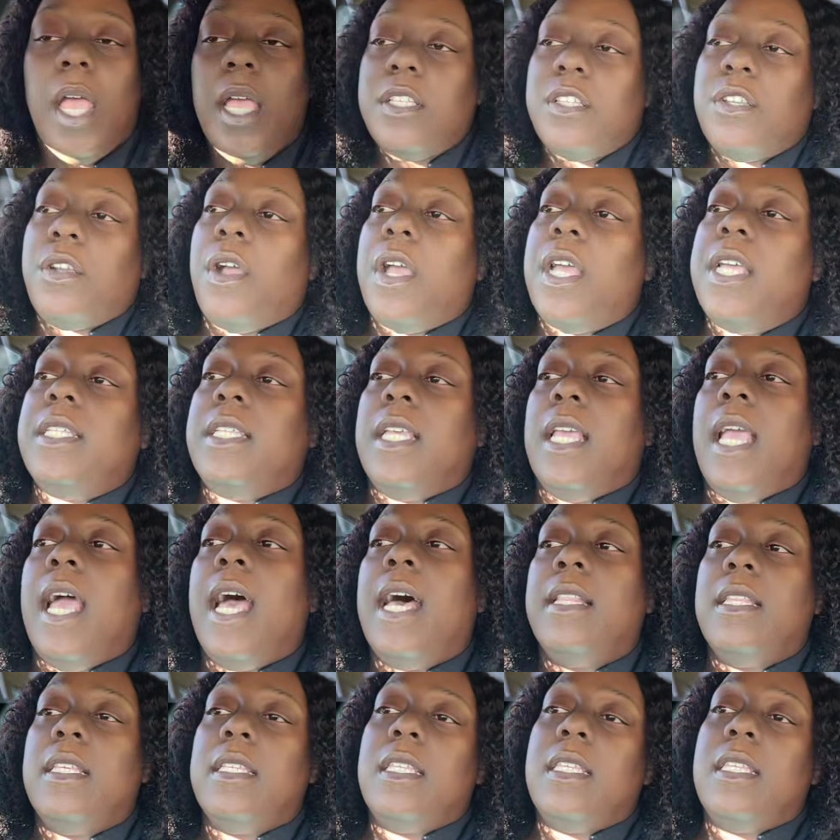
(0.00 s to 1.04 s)
it's crazy
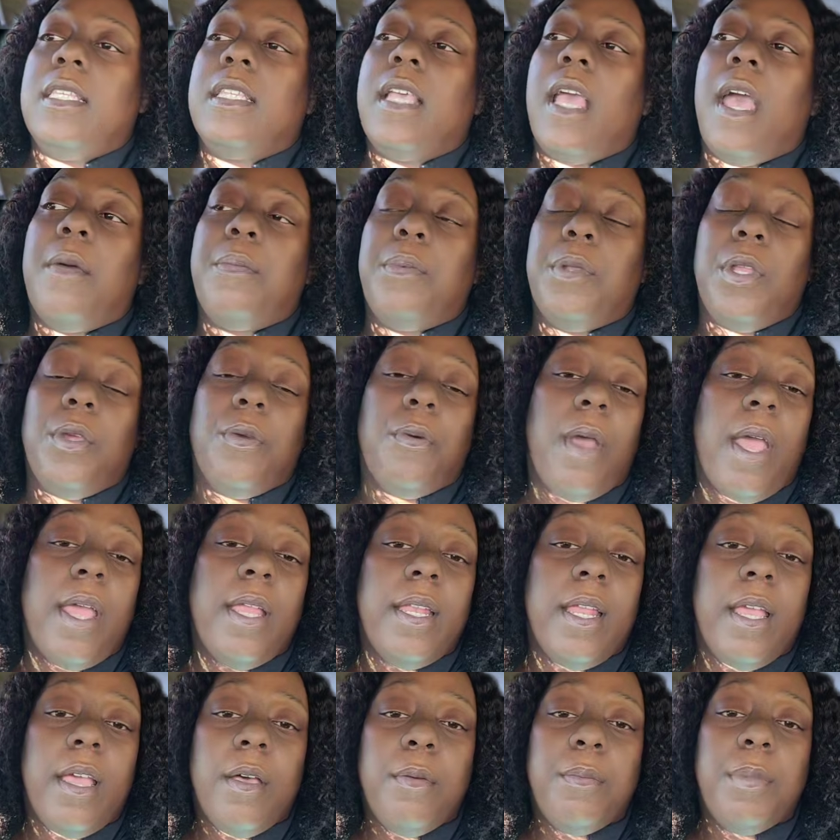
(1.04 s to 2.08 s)
how this is happening
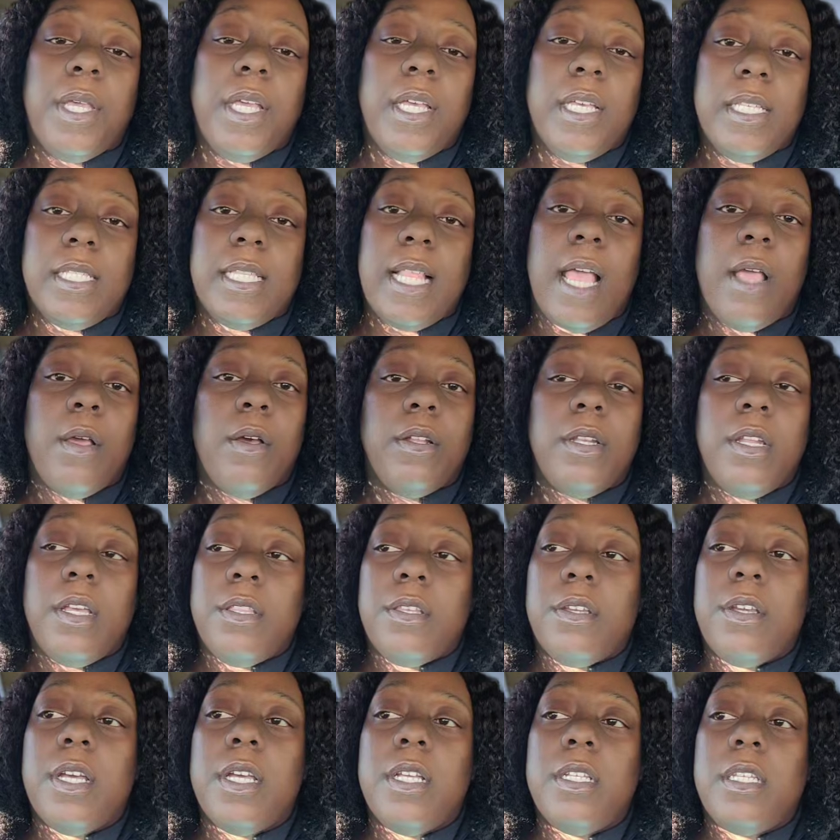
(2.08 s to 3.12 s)
right now because like
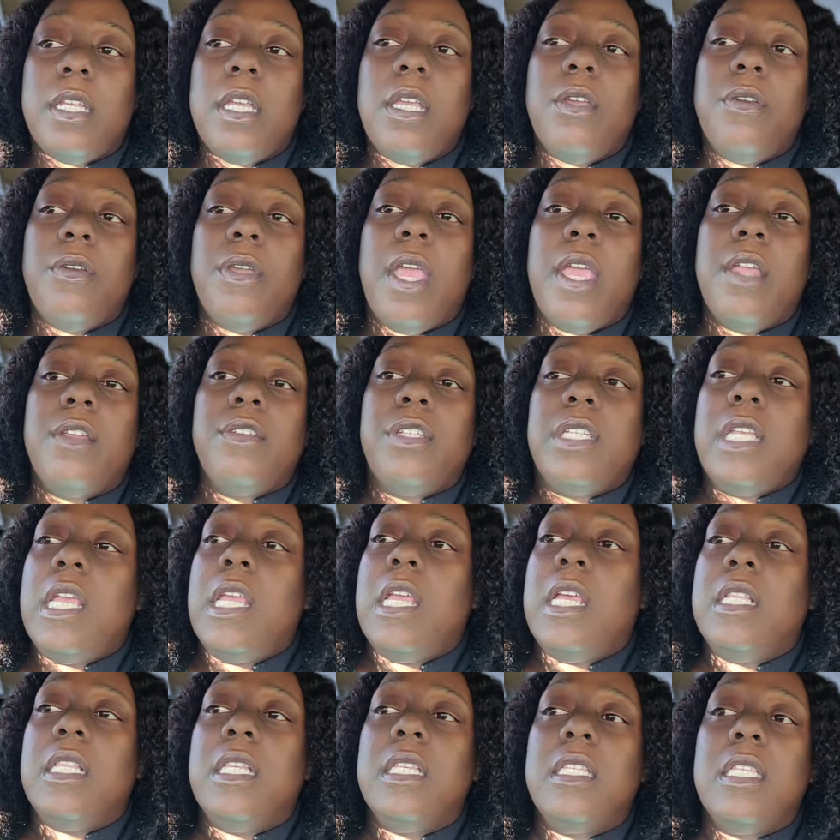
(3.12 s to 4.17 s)
another content creator
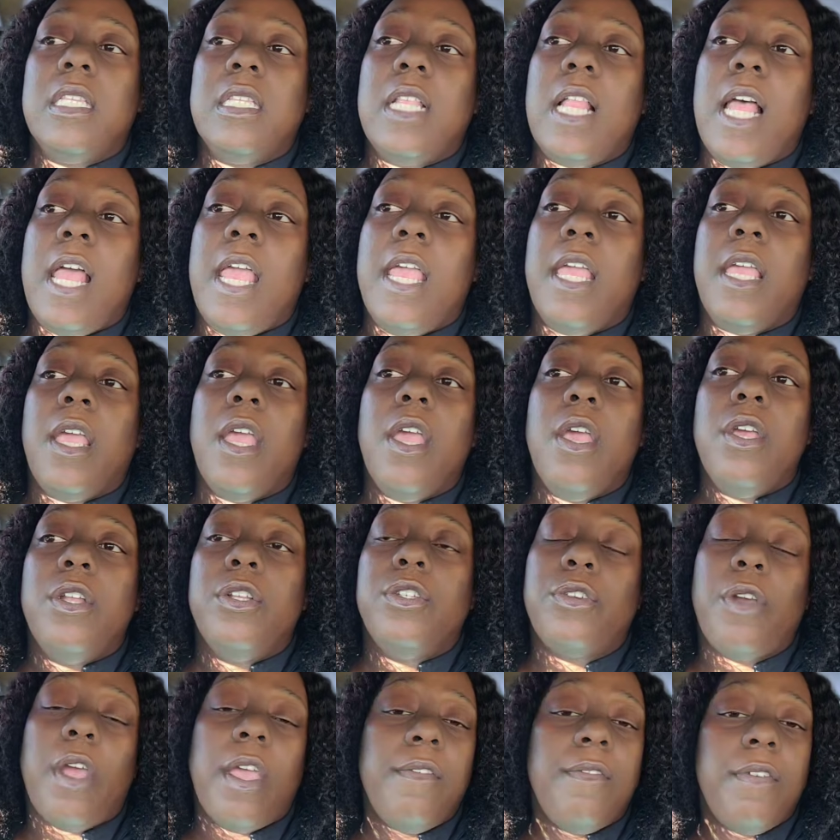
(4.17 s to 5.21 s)
said, this is like
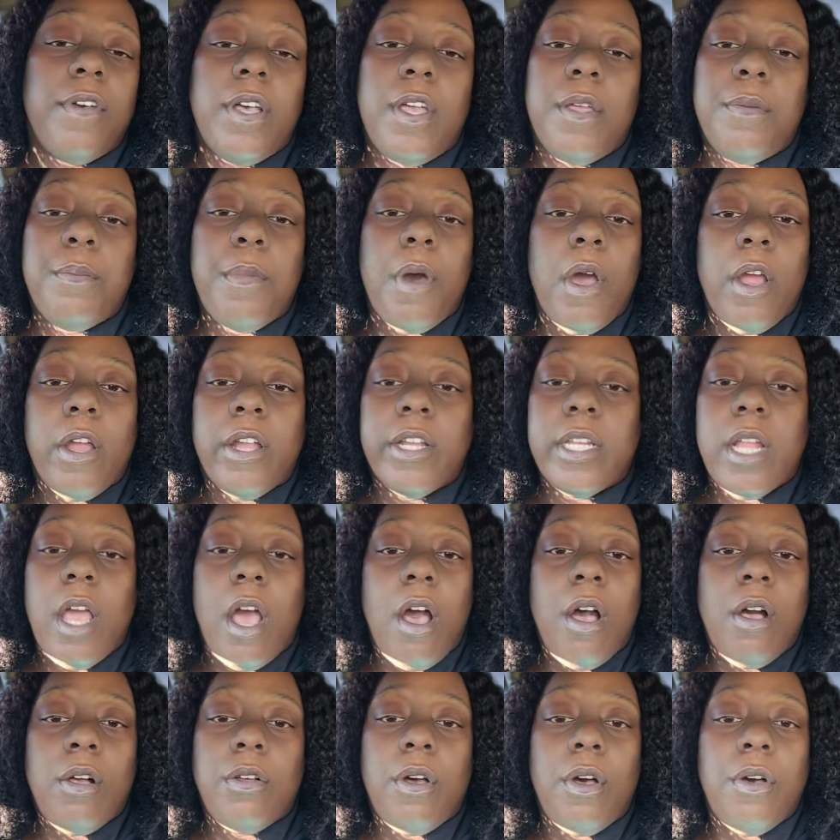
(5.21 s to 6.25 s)
Trayvon Martin
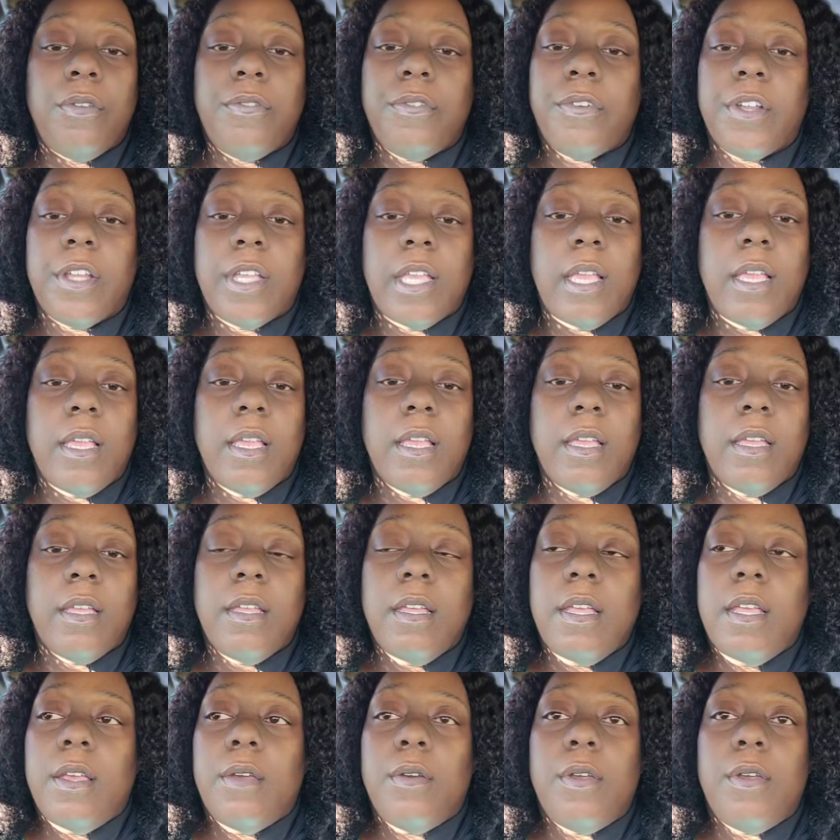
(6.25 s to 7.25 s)
all over again.